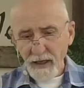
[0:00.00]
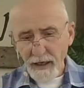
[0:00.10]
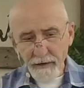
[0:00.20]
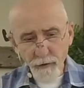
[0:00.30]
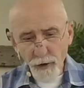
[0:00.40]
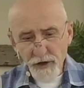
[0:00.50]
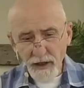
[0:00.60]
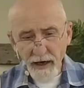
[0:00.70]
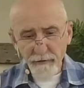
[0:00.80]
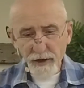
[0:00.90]
In verse
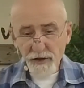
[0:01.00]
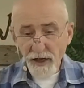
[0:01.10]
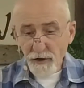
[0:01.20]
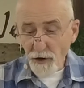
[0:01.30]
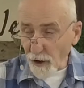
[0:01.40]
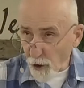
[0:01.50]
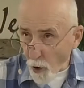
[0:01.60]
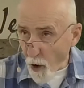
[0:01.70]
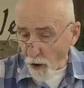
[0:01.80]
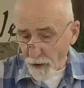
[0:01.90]
11, it says, The
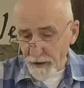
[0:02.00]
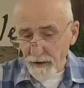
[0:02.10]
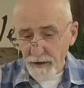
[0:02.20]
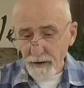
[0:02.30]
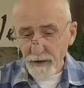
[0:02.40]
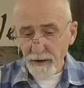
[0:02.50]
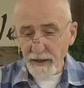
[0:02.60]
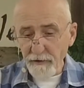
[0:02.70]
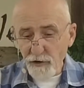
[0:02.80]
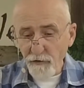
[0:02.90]
Lord
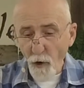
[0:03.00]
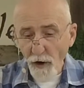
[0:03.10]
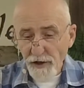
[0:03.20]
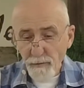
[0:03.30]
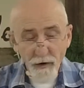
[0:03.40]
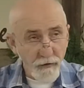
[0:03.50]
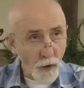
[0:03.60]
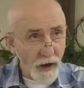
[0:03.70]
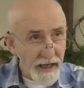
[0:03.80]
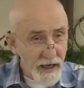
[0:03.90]
gives voice
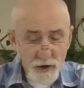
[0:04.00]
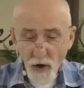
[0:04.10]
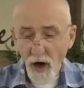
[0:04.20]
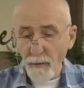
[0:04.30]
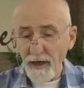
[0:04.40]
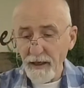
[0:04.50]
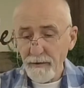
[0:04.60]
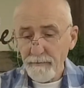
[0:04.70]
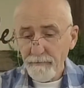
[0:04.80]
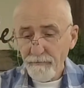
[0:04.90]
before his army.
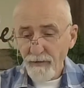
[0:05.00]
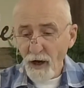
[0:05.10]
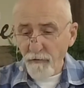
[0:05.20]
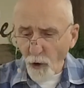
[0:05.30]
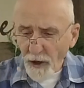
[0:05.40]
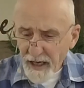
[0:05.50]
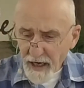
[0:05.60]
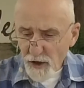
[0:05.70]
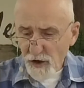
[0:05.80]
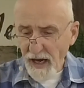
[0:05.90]
For
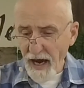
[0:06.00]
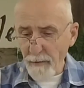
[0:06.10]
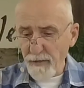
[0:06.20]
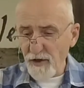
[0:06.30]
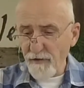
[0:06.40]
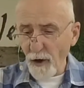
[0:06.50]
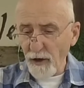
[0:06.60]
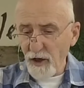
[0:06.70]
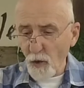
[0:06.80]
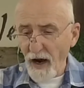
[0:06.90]
his camp is very
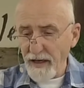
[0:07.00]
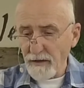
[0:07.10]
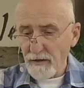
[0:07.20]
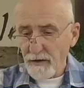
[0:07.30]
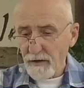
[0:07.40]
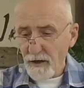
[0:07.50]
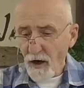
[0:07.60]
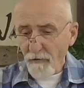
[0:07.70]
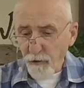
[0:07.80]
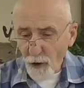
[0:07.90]
great.
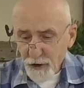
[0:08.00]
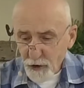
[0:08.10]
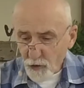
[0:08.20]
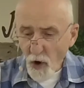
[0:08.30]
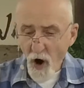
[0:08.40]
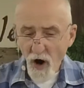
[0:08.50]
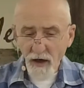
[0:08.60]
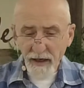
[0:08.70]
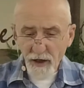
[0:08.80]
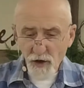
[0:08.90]
For
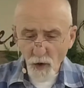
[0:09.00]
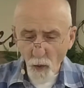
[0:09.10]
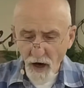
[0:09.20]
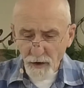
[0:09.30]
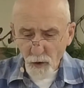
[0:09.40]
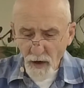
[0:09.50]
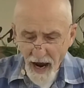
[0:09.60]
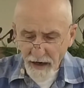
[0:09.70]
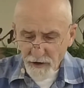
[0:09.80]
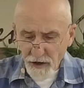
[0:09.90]
strong is the one who
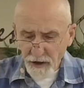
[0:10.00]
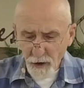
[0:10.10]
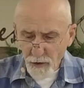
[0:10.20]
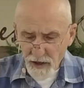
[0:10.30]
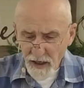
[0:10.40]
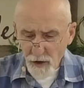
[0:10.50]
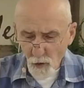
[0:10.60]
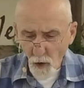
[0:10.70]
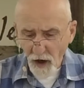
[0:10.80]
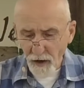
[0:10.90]
executes his
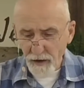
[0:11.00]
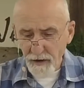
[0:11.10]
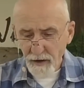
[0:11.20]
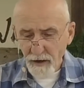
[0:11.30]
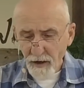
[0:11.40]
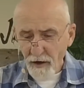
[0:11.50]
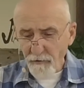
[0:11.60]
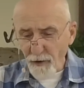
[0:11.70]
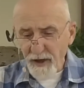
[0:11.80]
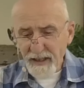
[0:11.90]
word.
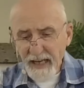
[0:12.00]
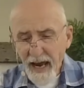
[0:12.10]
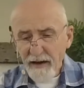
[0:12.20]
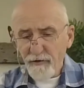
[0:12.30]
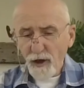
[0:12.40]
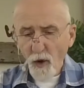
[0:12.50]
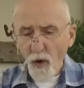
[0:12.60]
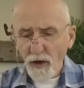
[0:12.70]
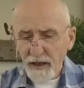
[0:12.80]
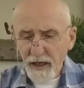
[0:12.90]
For the day of the
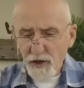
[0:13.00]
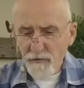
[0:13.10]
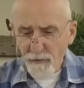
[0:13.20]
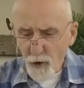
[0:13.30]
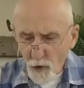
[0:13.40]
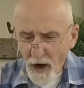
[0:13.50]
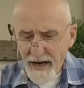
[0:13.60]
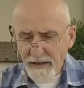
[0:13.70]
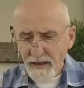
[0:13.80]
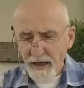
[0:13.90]
Lord is
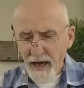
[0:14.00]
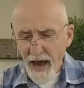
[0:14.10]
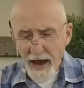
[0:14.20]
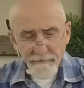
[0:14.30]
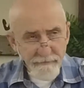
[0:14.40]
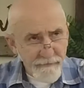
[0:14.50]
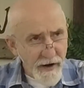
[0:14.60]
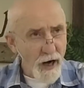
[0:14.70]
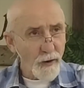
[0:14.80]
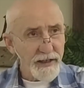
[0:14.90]
great and
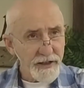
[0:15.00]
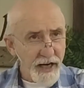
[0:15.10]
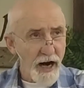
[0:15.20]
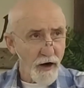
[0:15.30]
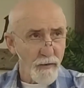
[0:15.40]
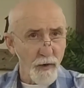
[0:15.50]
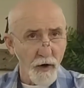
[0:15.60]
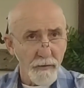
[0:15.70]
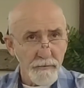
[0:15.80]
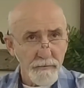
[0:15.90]
very terrible.